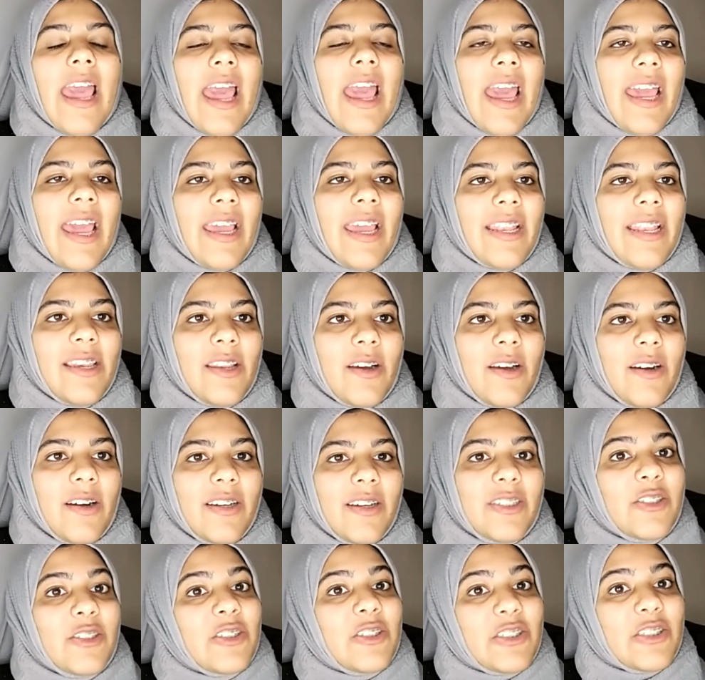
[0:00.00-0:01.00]
And
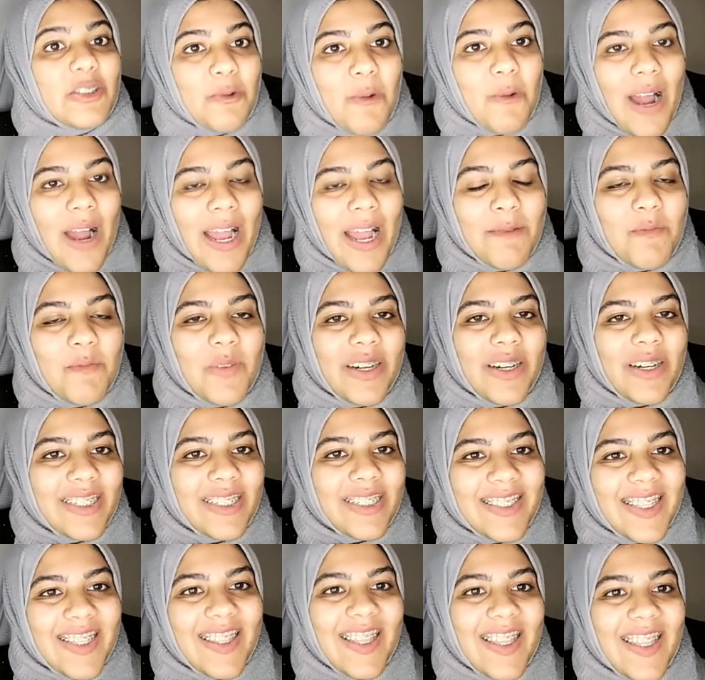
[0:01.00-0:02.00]
just one
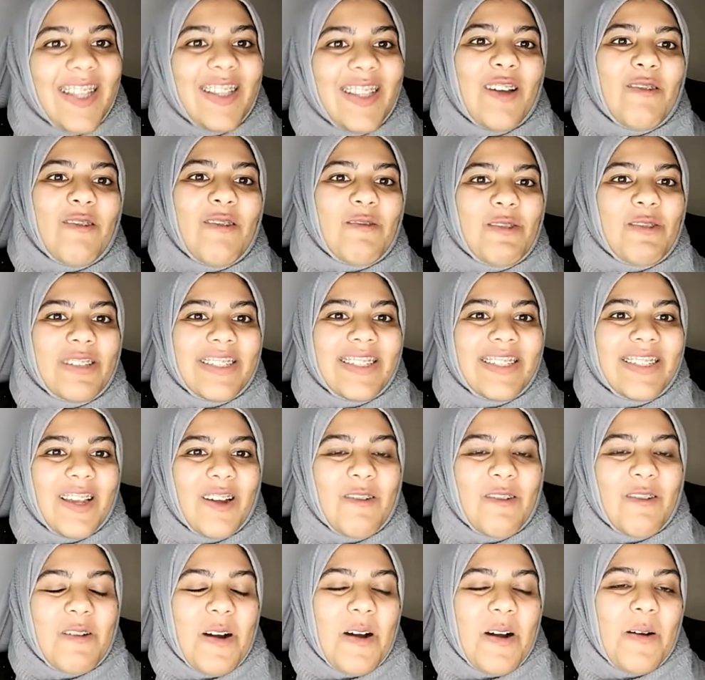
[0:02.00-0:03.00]
person that I
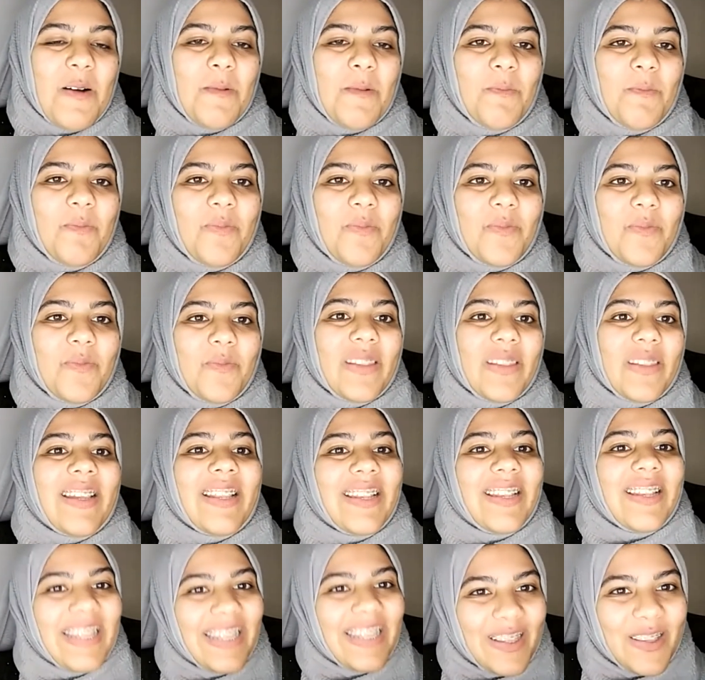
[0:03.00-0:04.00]
also
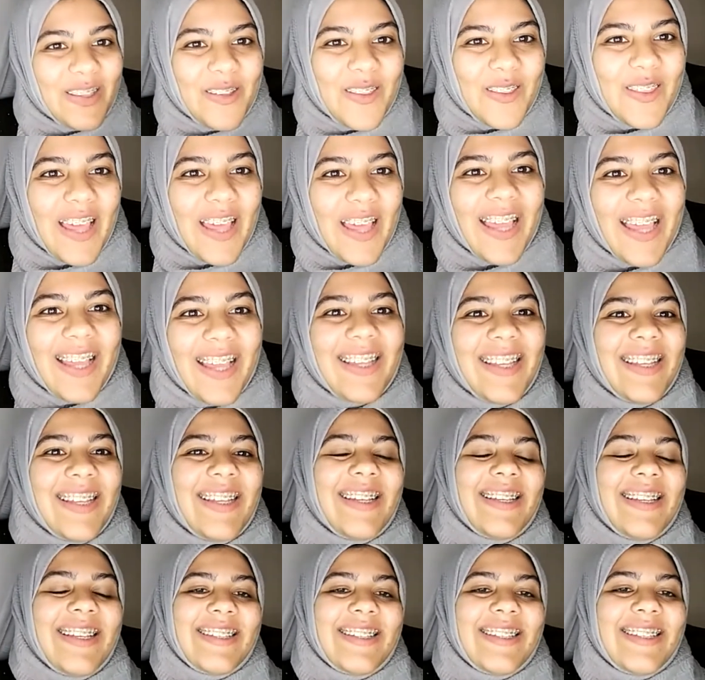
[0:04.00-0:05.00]
need to thank
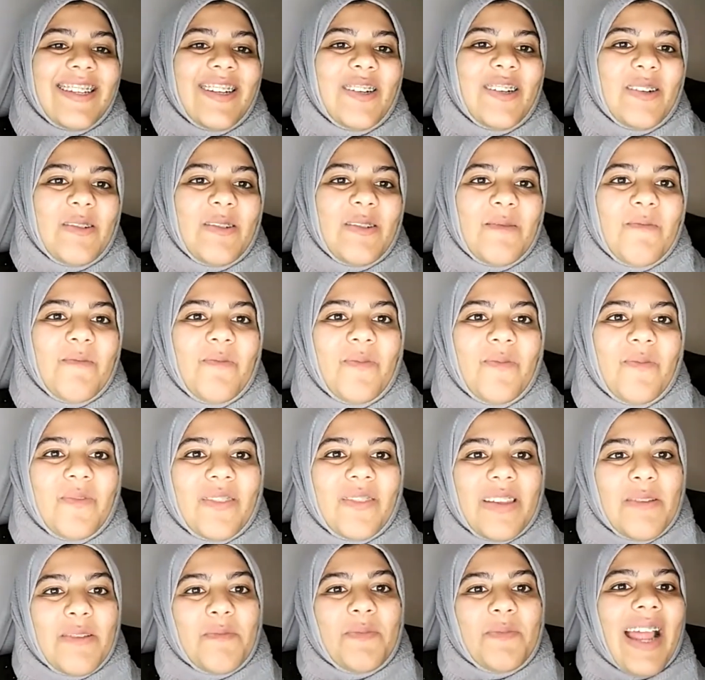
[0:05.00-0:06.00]
is
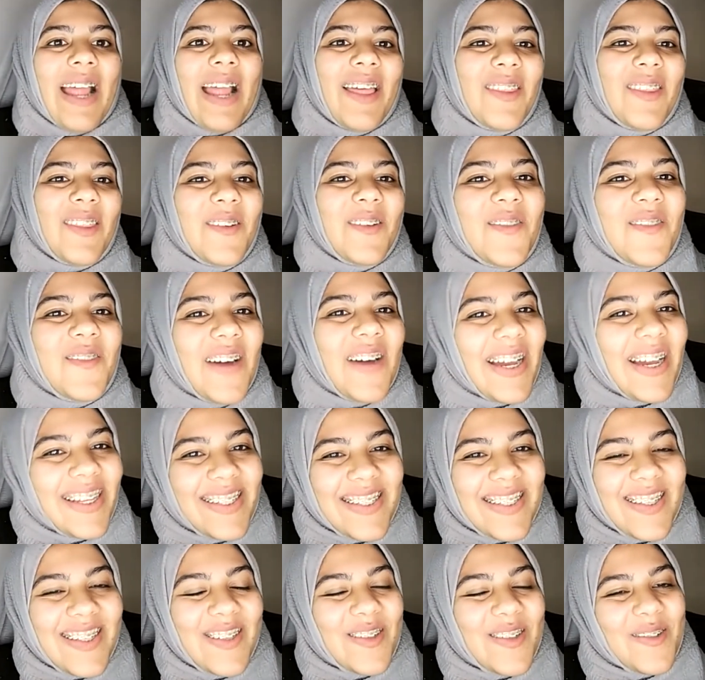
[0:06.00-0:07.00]
Brother
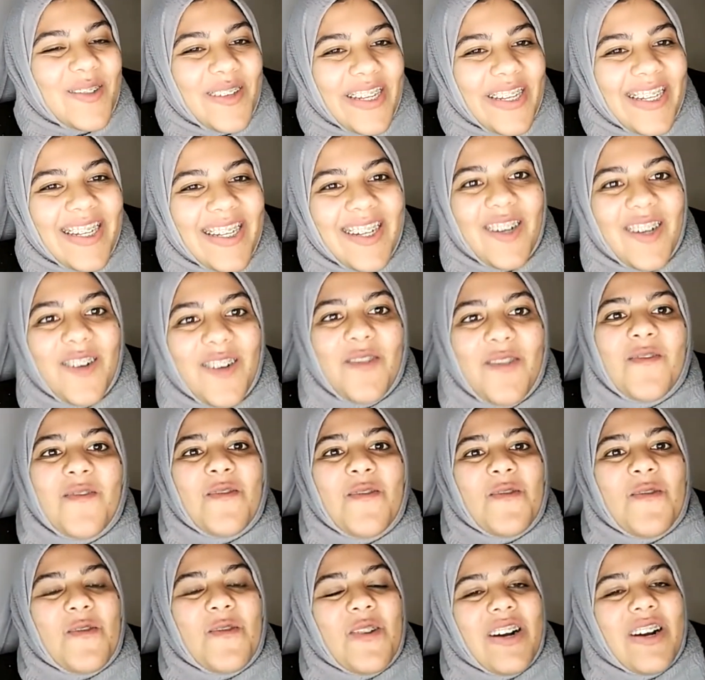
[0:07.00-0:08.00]
Faisal Roika
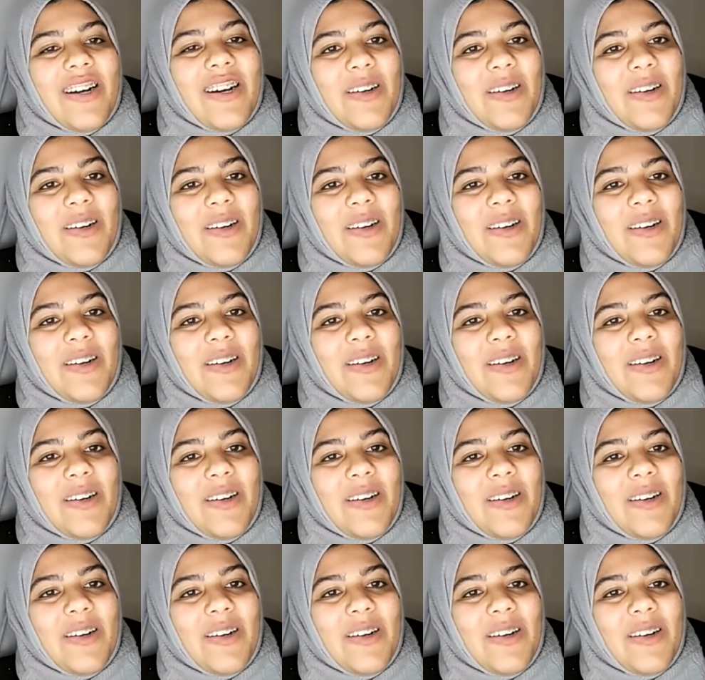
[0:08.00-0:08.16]
for